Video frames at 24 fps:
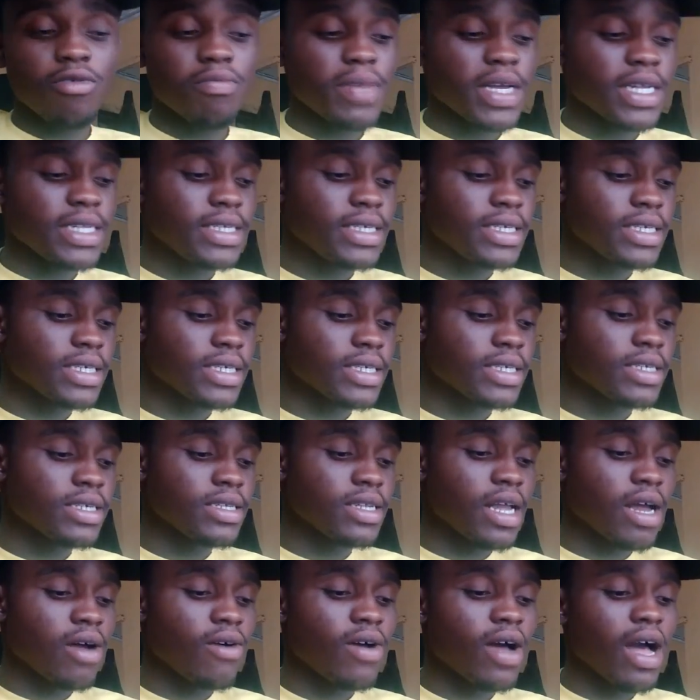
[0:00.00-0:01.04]
Betis.
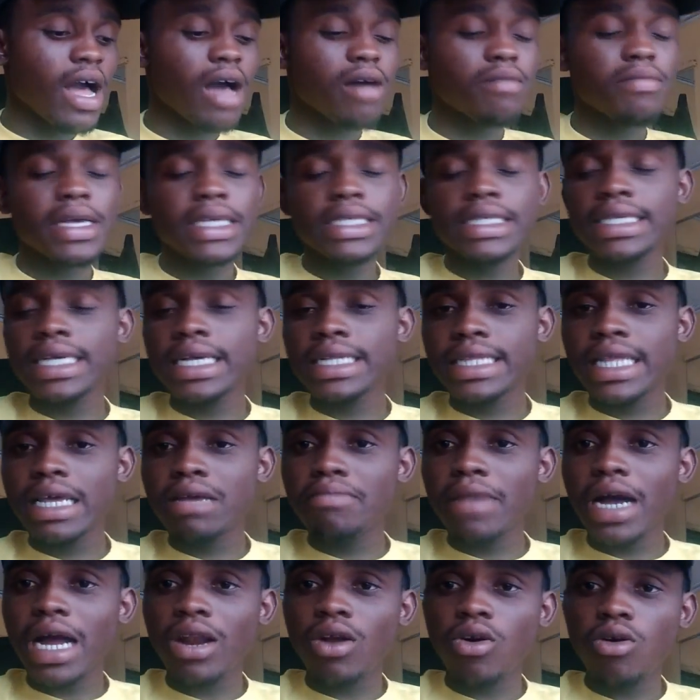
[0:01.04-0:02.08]
Now Albacete
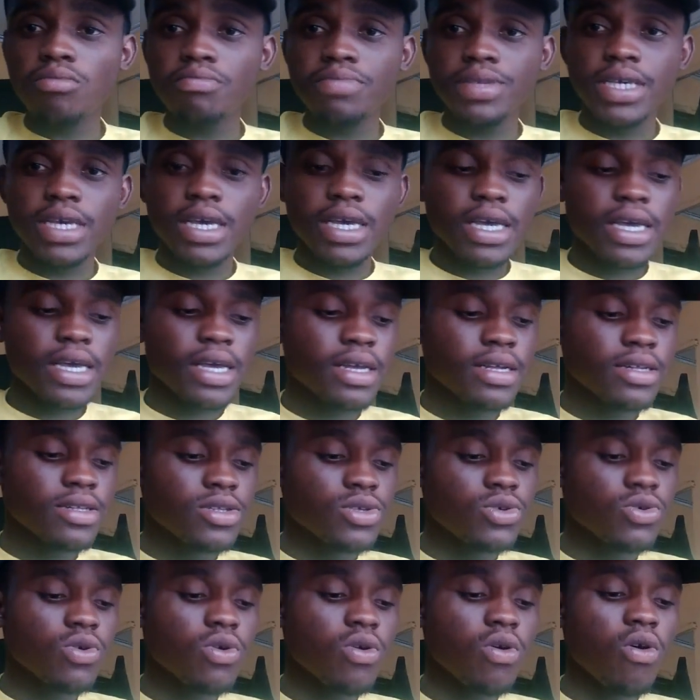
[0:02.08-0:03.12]
Balompié
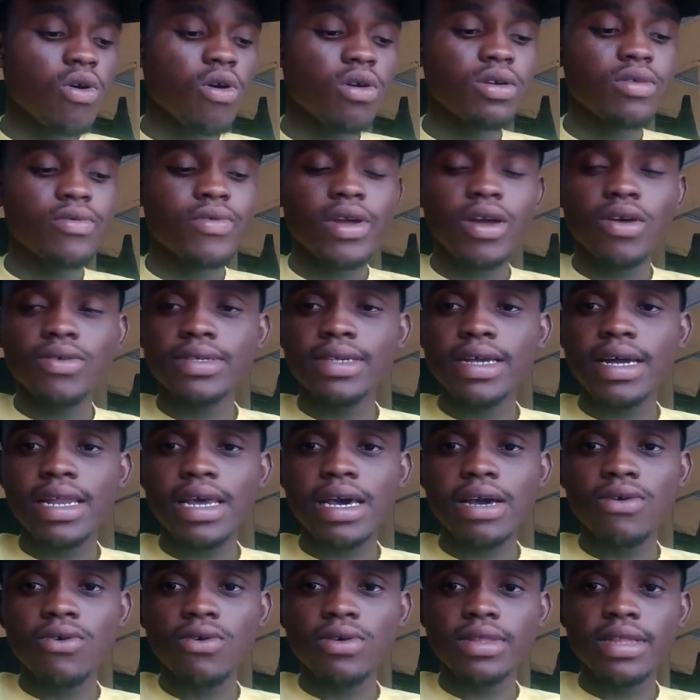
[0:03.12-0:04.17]
took on Real
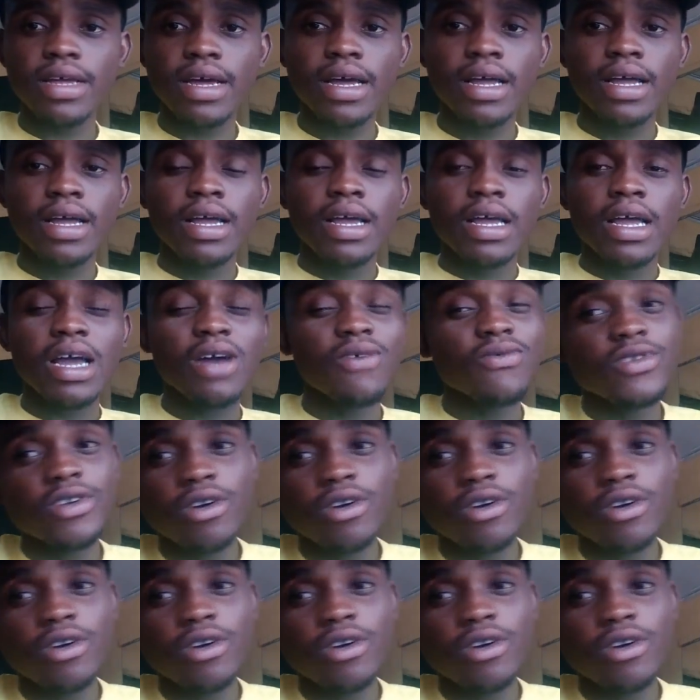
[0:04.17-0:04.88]
Zaragoza, and we